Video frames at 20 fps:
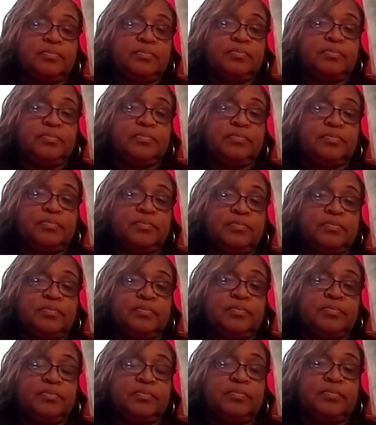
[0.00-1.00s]

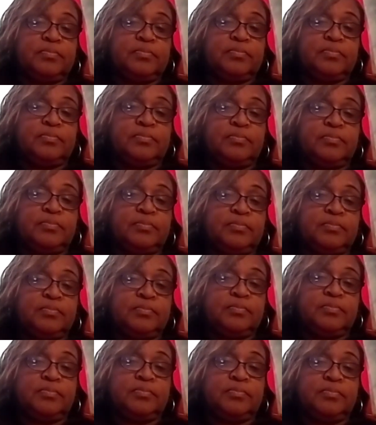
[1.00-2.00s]

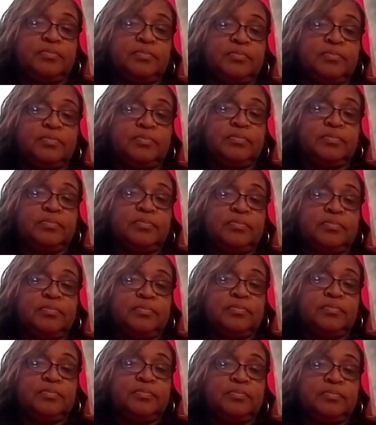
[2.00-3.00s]

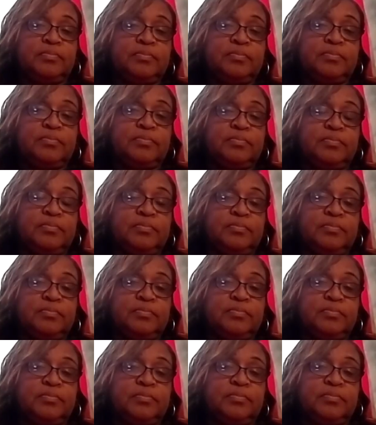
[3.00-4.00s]

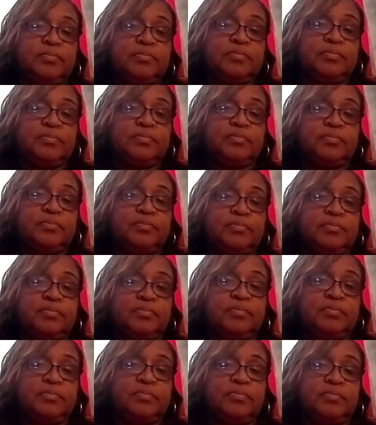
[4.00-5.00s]

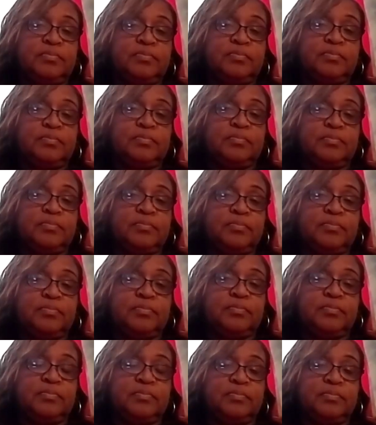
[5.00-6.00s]

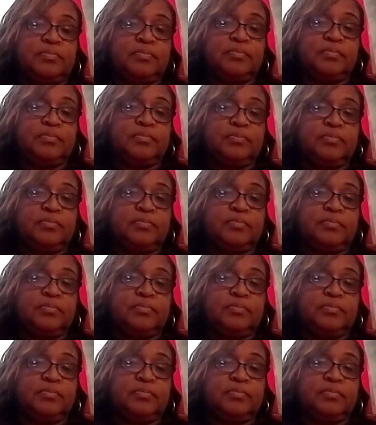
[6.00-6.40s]
No words are spoken by the person on screen.